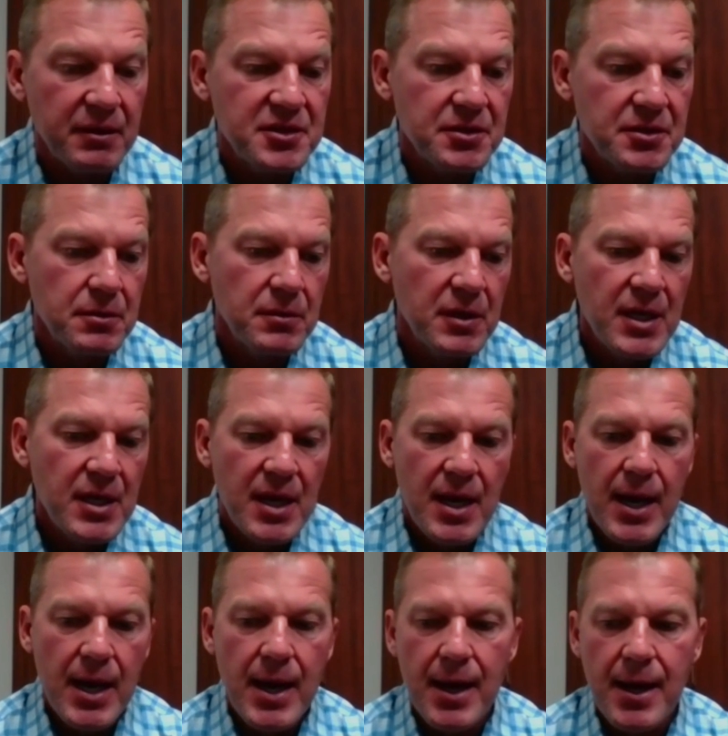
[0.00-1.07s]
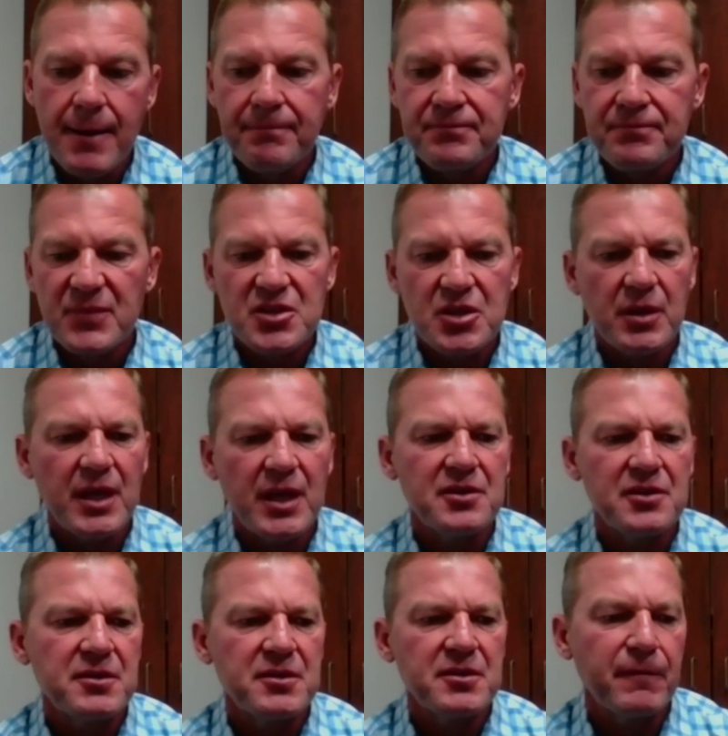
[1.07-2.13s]
into um, to get
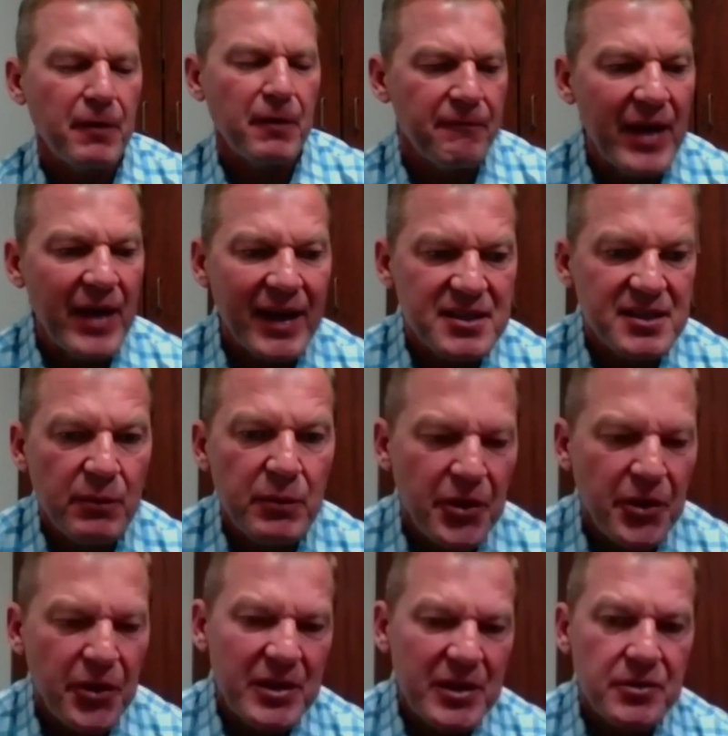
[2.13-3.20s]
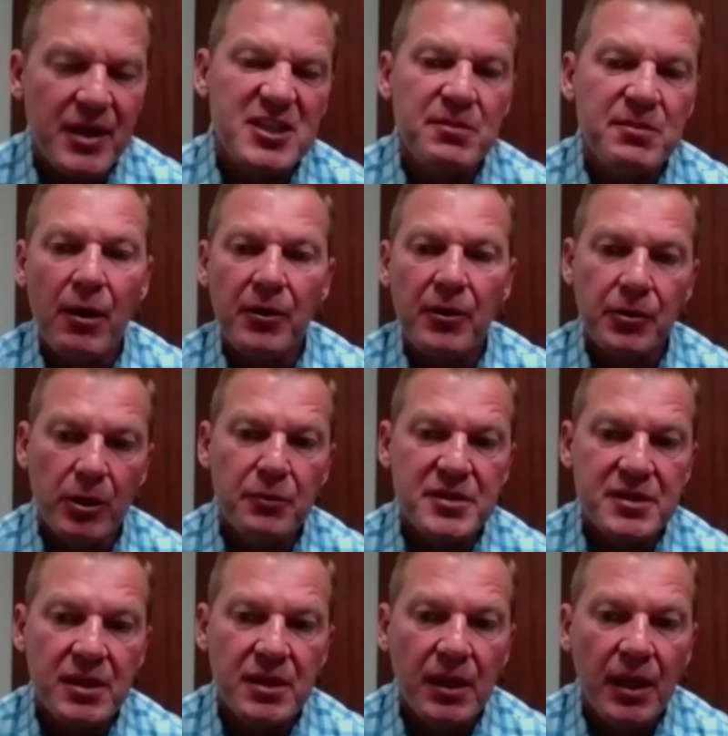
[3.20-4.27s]
into effect, and we thought we'd do that in smaller
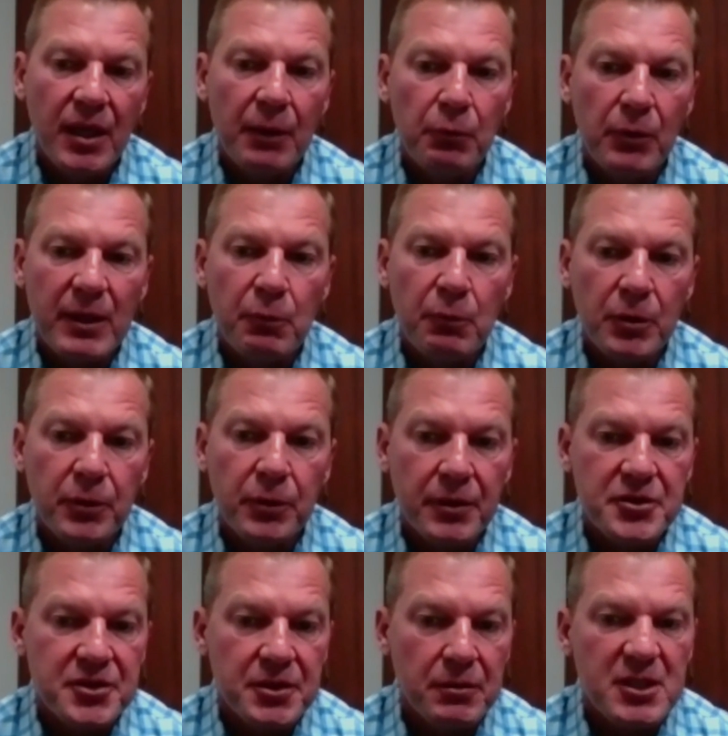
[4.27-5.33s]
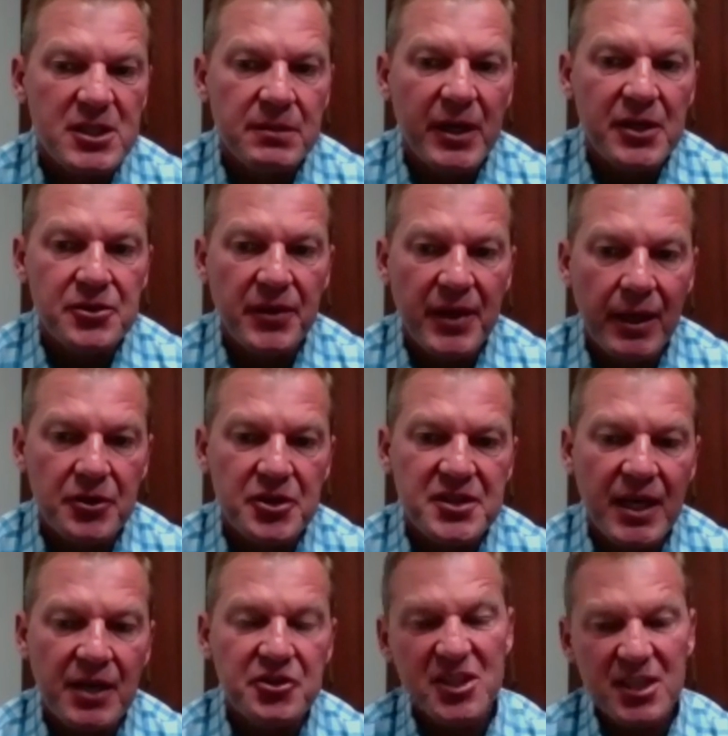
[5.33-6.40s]
groups mm-hmm. and really work with those students to make sure they
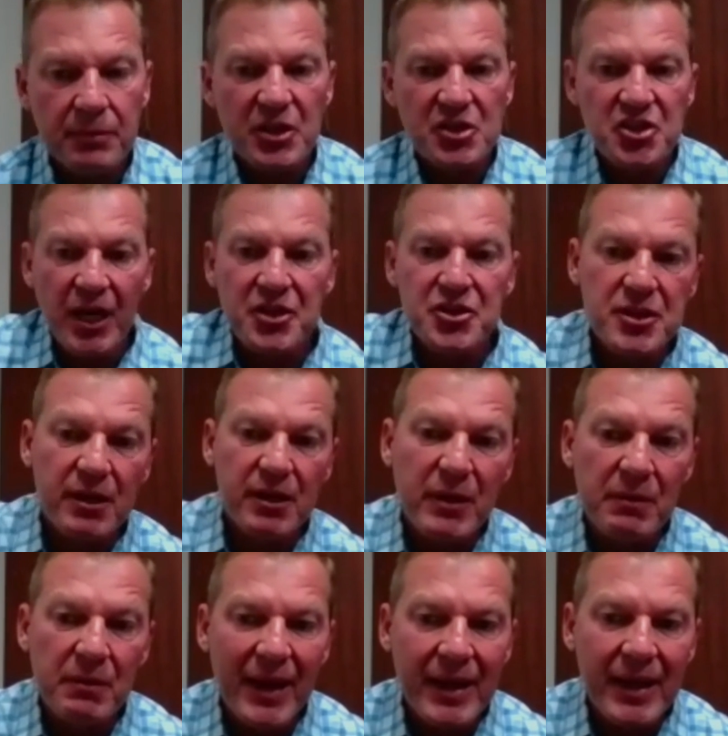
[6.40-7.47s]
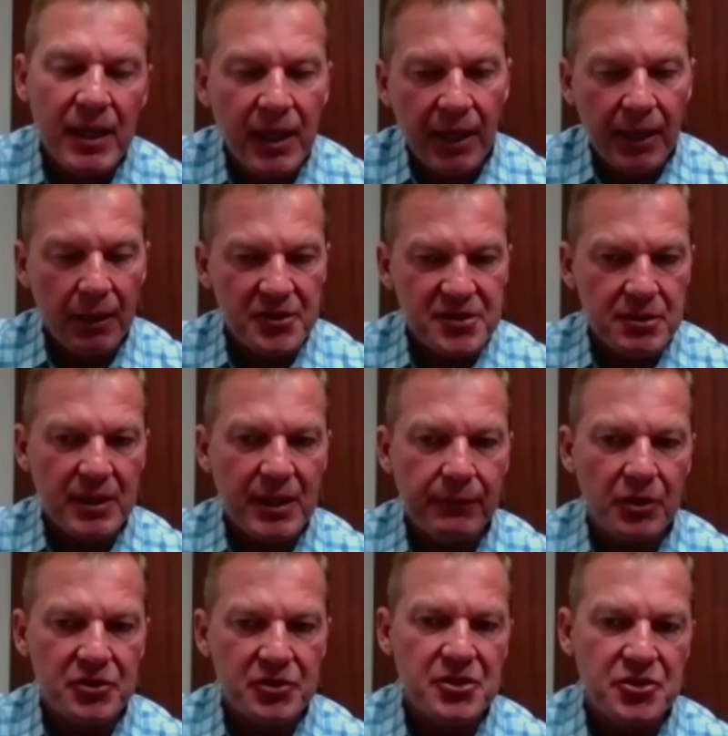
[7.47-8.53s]
understand just some of the changes that have been made, and also to
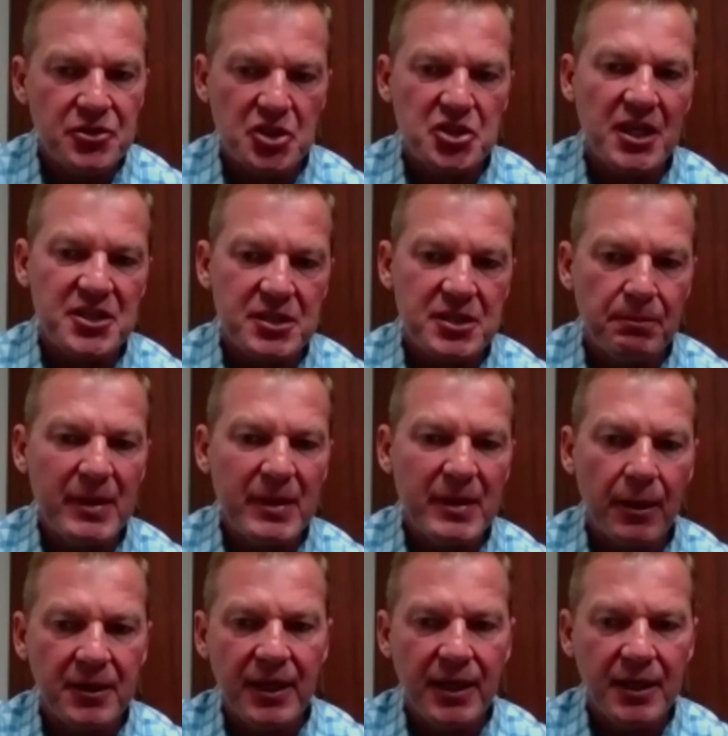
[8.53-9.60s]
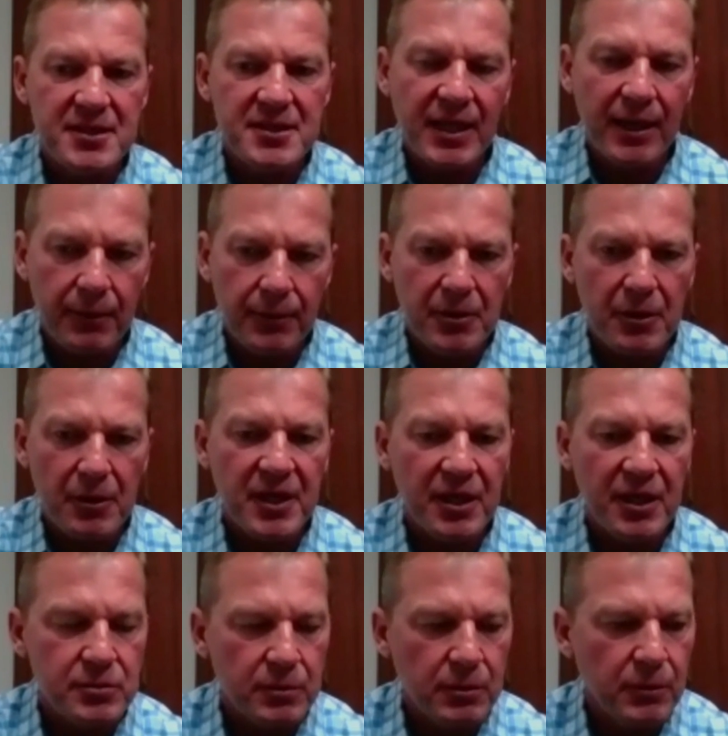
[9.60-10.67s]
give our teachers a chance to meet our kids, kind of learn our
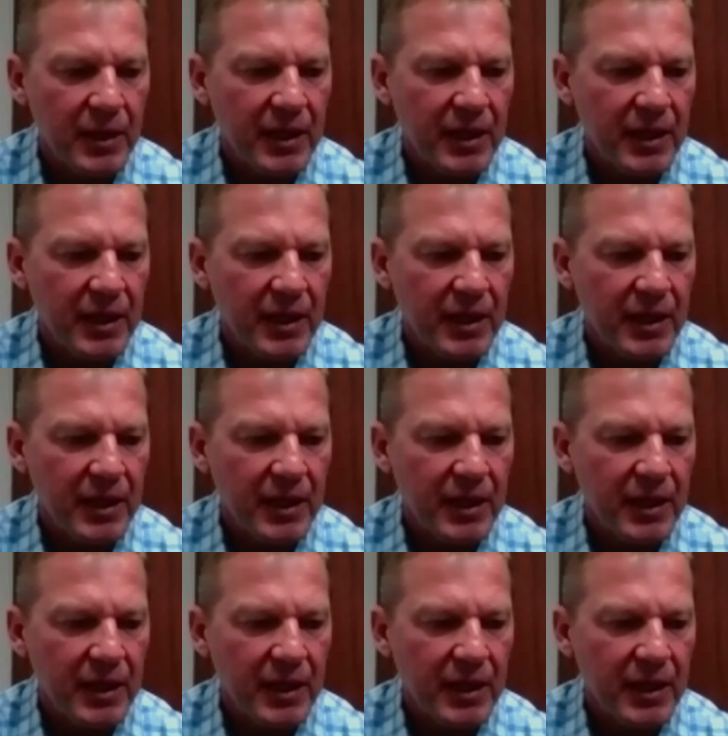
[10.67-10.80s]
kids real